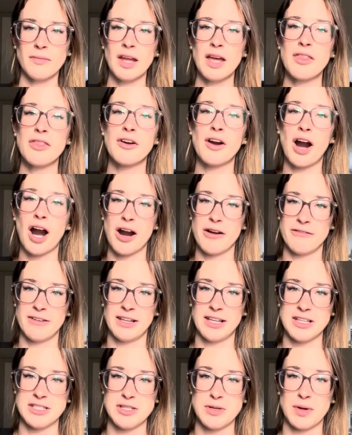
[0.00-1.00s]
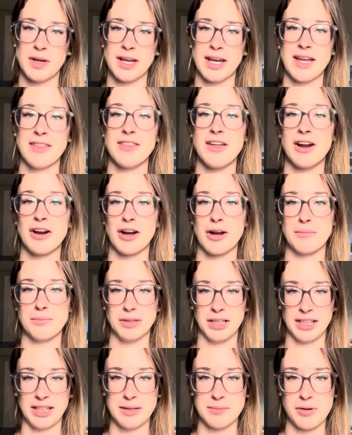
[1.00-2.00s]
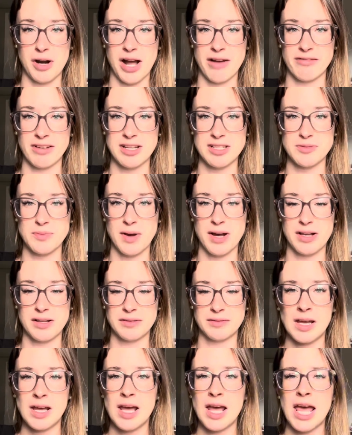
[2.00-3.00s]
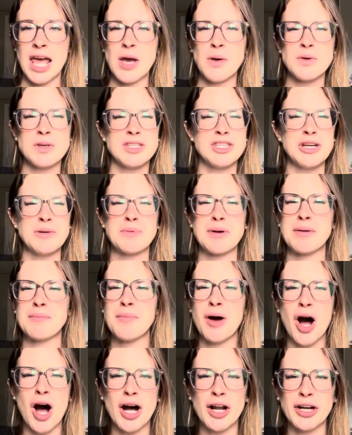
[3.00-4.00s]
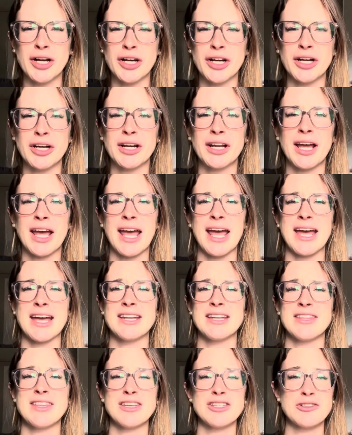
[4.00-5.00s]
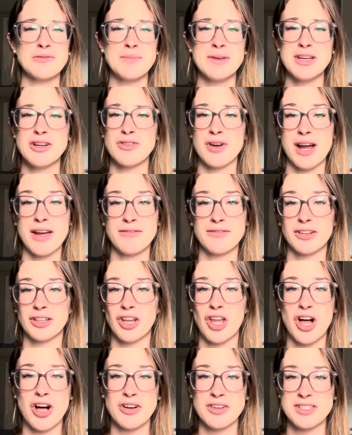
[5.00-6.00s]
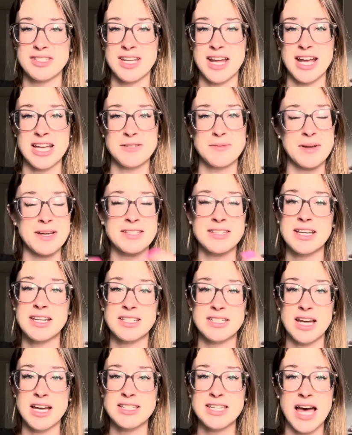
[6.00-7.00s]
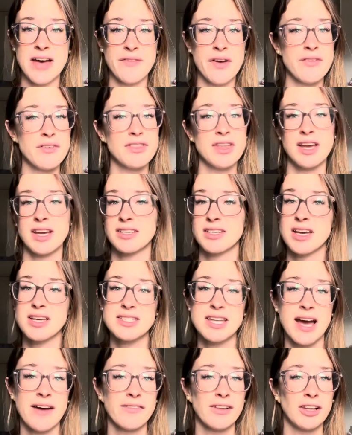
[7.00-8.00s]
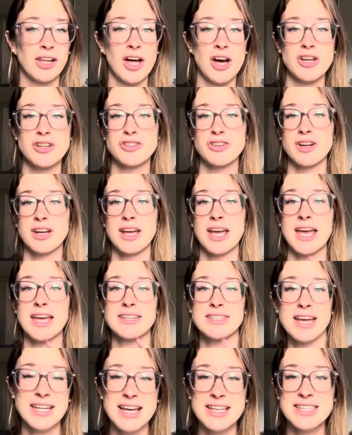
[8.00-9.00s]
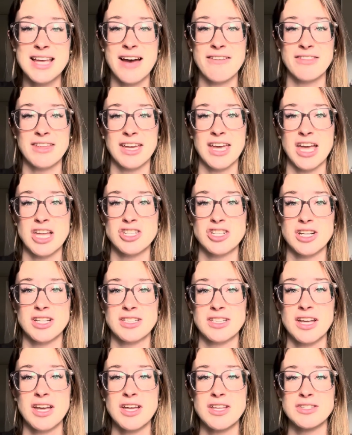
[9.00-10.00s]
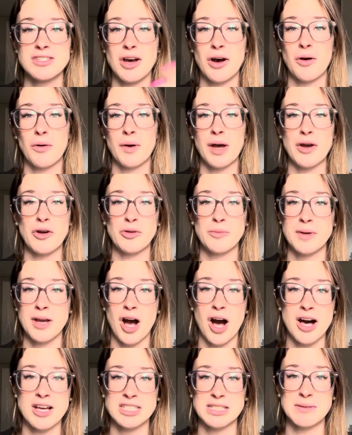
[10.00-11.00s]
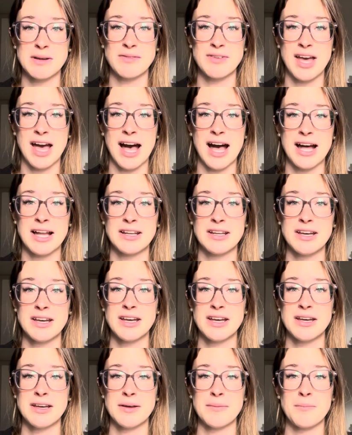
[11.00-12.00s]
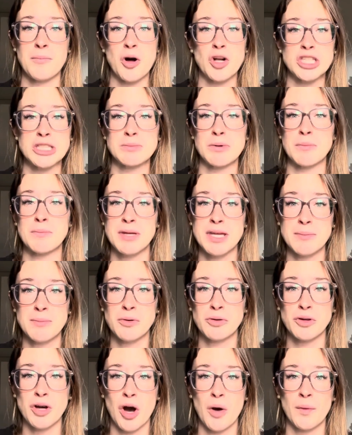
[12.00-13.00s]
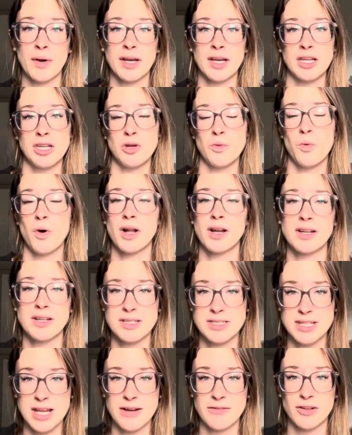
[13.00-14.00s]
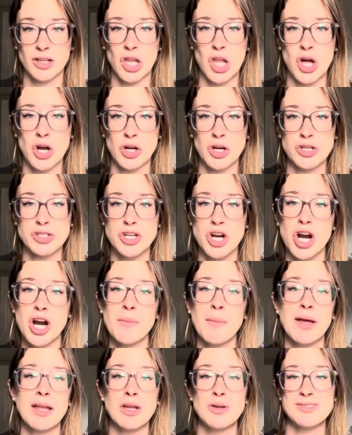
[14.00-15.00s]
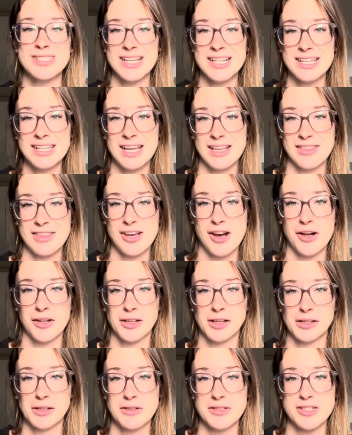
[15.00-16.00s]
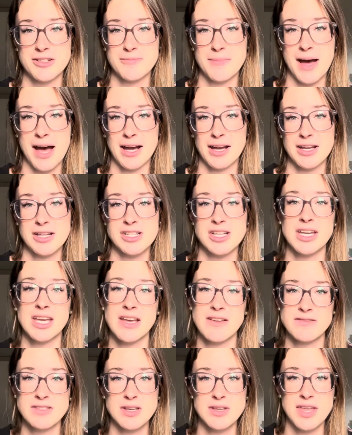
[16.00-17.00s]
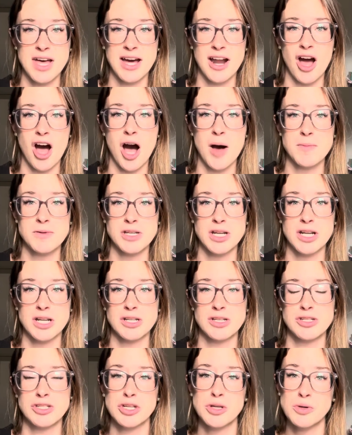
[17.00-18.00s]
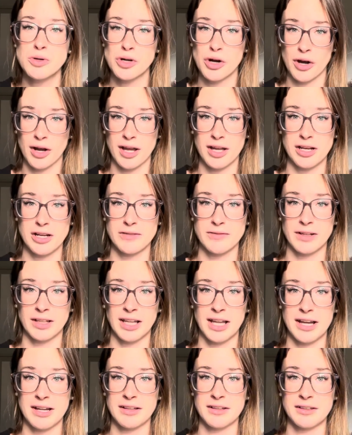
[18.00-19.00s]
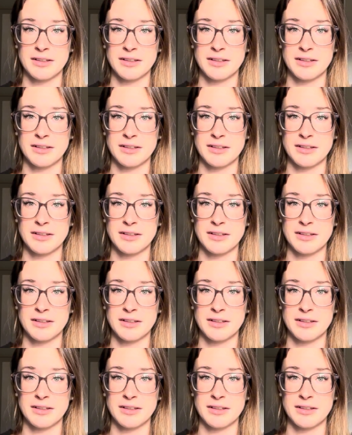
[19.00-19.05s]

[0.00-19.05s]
There are villas you can get that are completely private as well. It was super modern, and this would be great for long stays because it does have everything. It does have the laundry, it does have the kitchen. So it would be awesome if you had multiple people going and you wanted to stay for longer term and you didn't get the all-inclusive package. It gives you that option to cook in your villa.